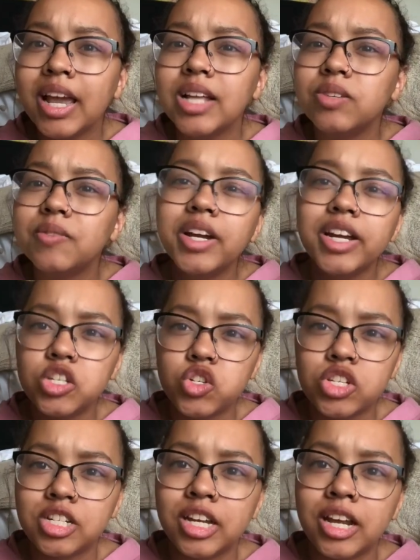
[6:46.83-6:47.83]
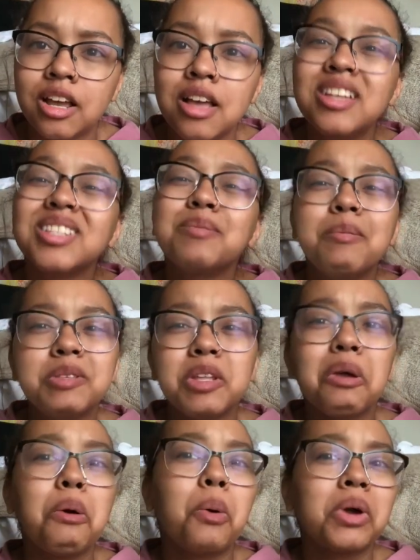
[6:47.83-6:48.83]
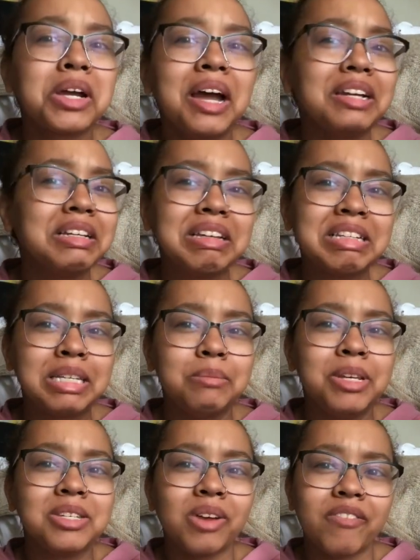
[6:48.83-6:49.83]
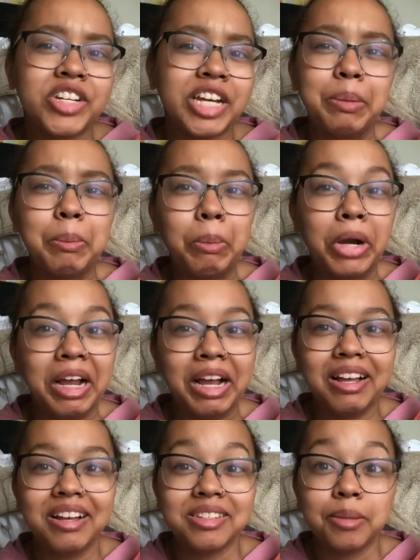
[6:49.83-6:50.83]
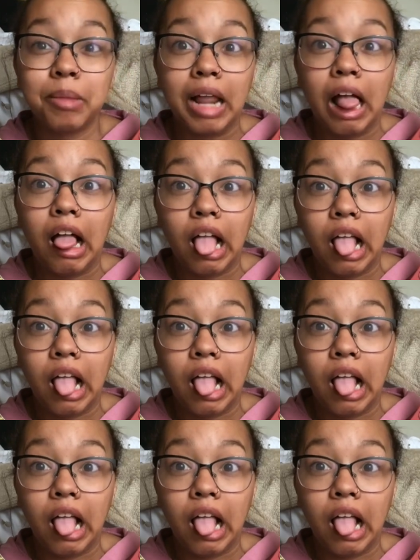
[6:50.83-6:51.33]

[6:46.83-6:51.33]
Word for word: It's very interesting. Sometimes the gore kind of gets to me, so I have to take a break because I'm like,